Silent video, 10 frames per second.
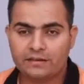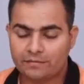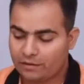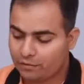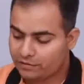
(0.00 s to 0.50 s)
in
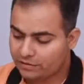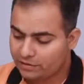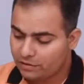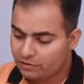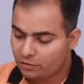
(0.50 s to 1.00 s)
my
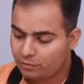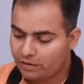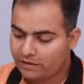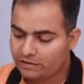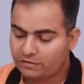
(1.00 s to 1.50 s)
question, so
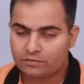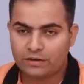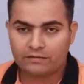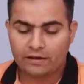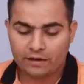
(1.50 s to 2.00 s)
minus
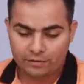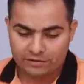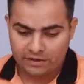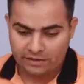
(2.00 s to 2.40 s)
1 value is